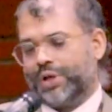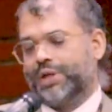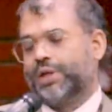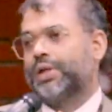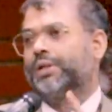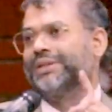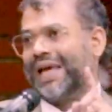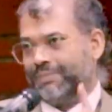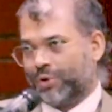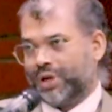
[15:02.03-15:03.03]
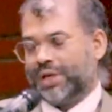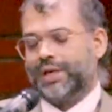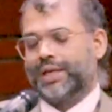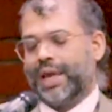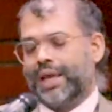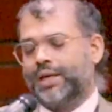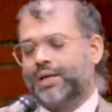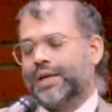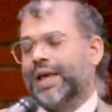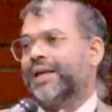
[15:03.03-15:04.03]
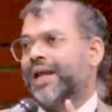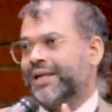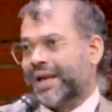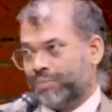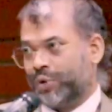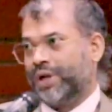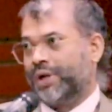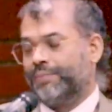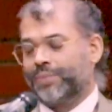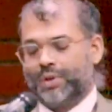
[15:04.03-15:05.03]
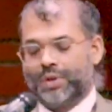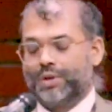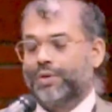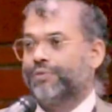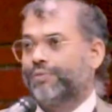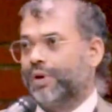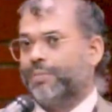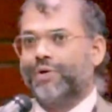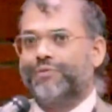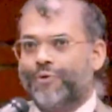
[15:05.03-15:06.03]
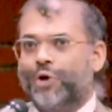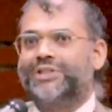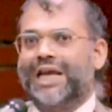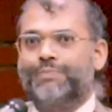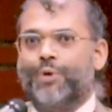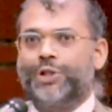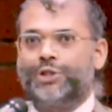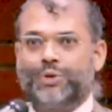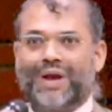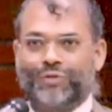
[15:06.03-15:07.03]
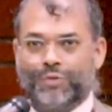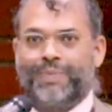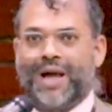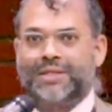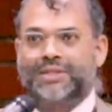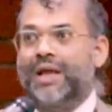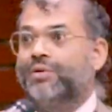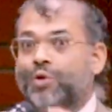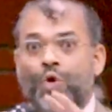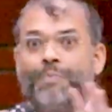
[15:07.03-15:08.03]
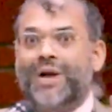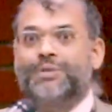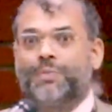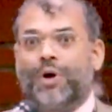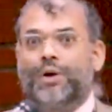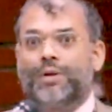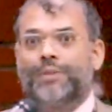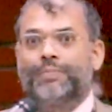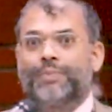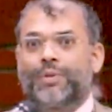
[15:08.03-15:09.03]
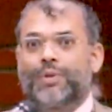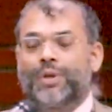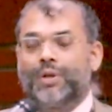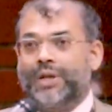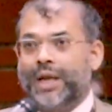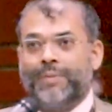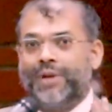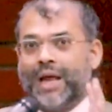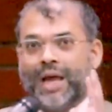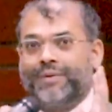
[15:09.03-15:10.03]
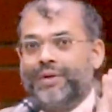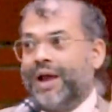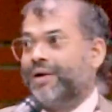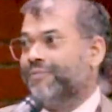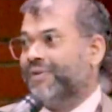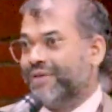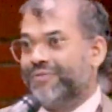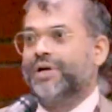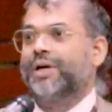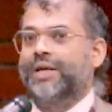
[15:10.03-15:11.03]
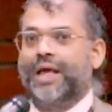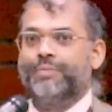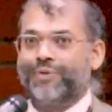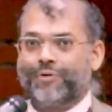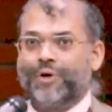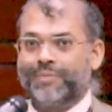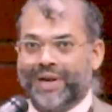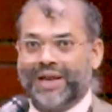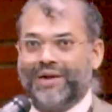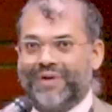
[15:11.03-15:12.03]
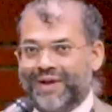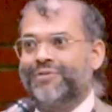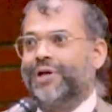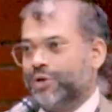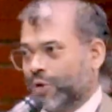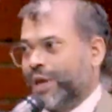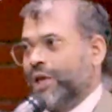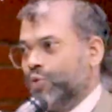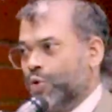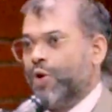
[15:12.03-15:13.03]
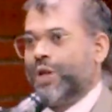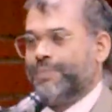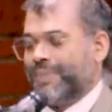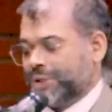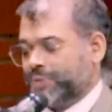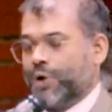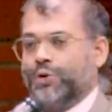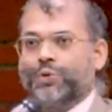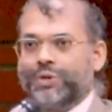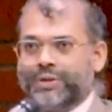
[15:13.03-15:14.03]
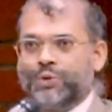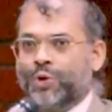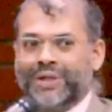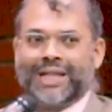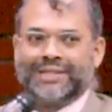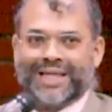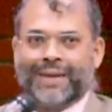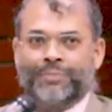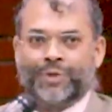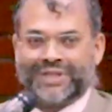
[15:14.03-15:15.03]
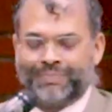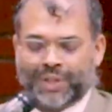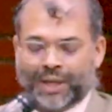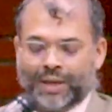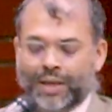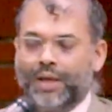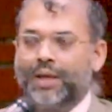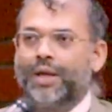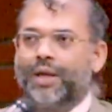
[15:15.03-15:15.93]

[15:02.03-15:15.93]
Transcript: border again, and then Cambodia. About 4 checkpoints you have to pass and no passport. I mean, I never heard that before in my life. I've heard, okay, you go with a passport, you don't get stamped or something.